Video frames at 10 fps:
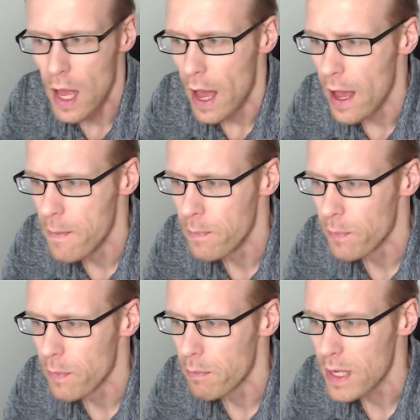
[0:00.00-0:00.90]

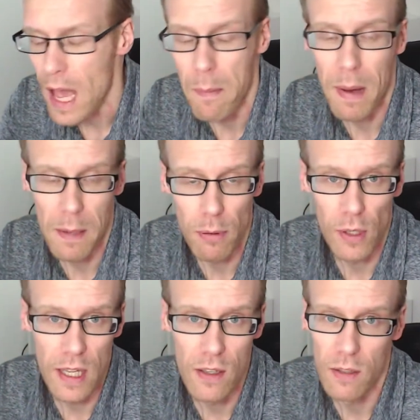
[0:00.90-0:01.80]
But yeah, bad
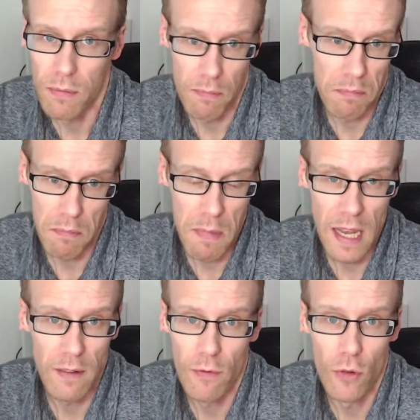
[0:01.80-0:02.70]
plugins
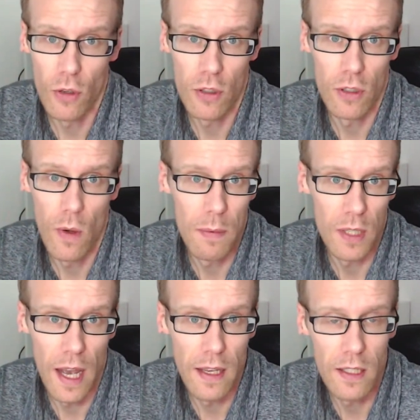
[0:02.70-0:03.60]
make for slow
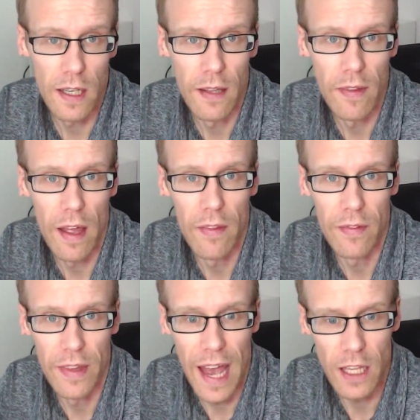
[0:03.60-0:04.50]
websites,
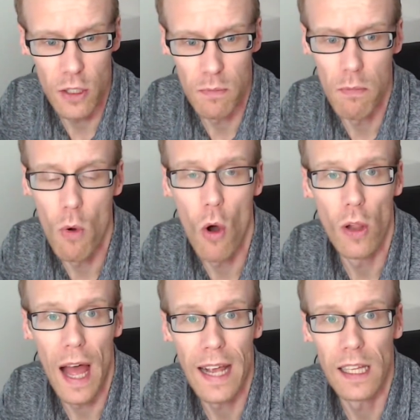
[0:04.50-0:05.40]
and that's more
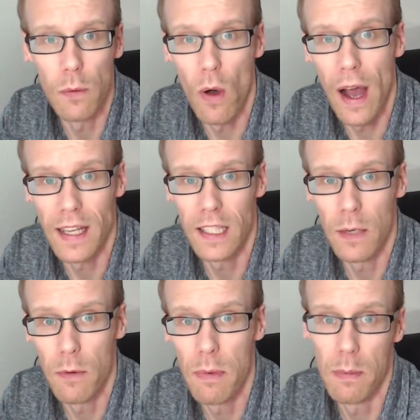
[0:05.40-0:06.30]
likely what I see
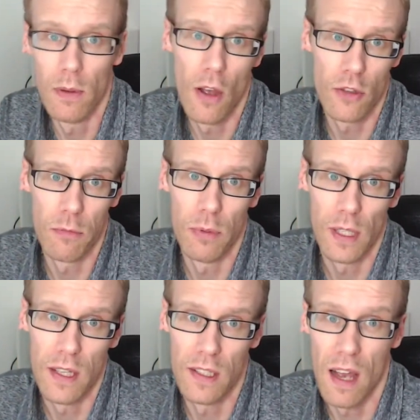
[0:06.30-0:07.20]
with people. Lots of
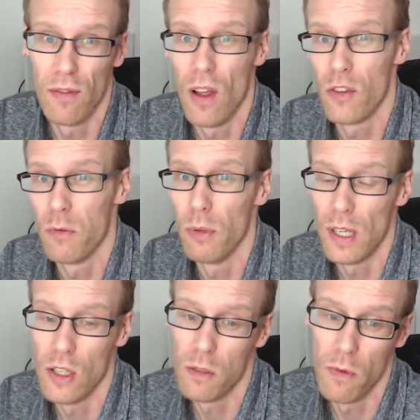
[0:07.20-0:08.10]
plugins, they have lots of
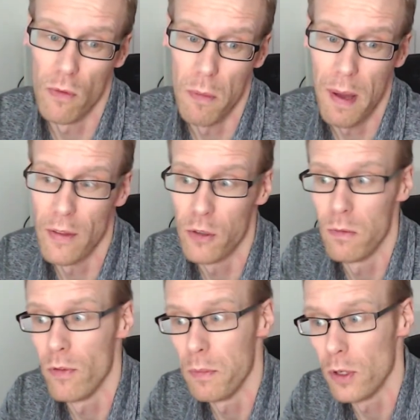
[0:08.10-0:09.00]
plugins. Some of them are bad, some
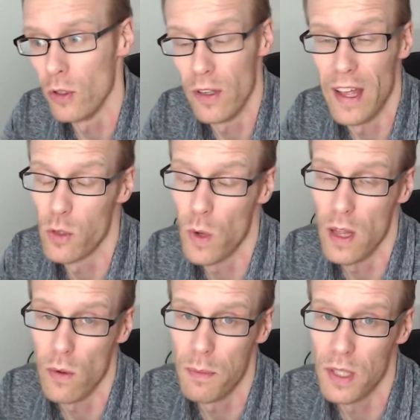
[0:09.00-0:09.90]
of them are good, and that's why
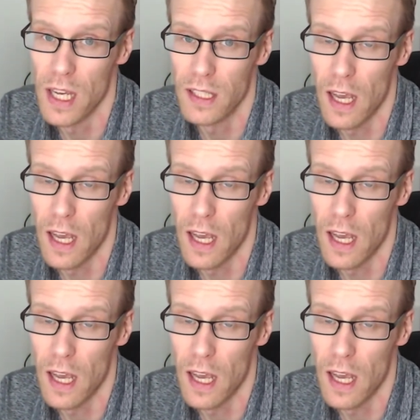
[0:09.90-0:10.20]
the websites